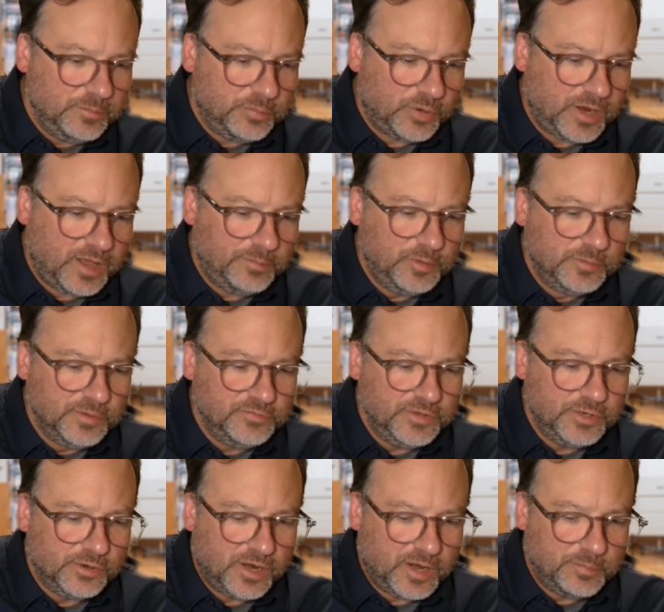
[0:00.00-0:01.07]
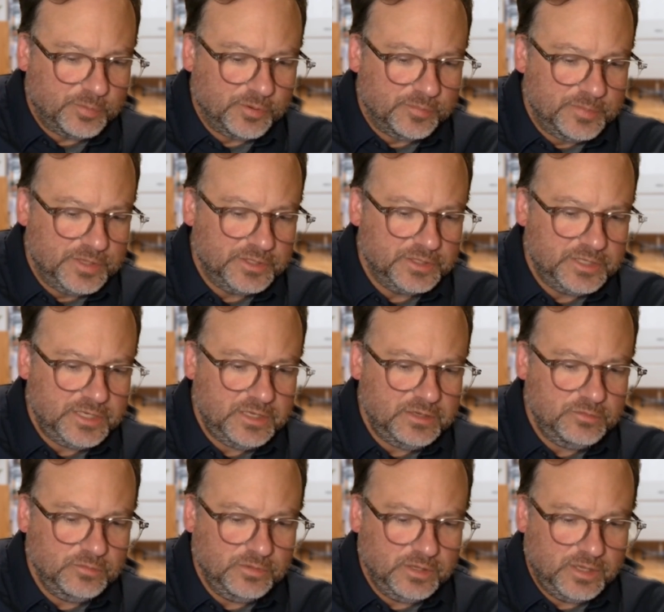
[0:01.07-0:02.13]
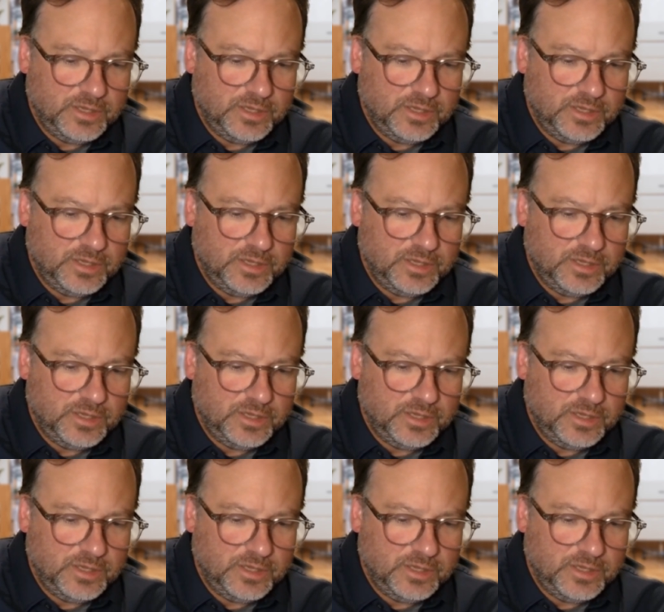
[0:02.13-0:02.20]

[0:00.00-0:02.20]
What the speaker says: problem of interoperability,